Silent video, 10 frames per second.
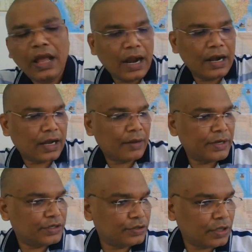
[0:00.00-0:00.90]
And
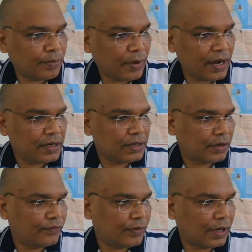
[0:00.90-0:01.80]
coming to the point
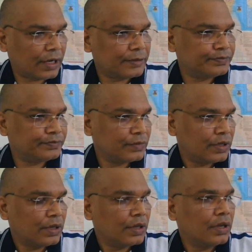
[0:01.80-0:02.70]
of
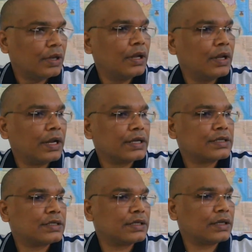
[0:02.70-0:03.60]

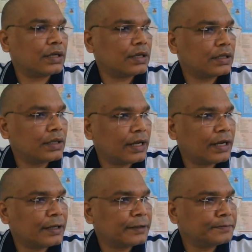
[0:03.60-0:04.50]
next, then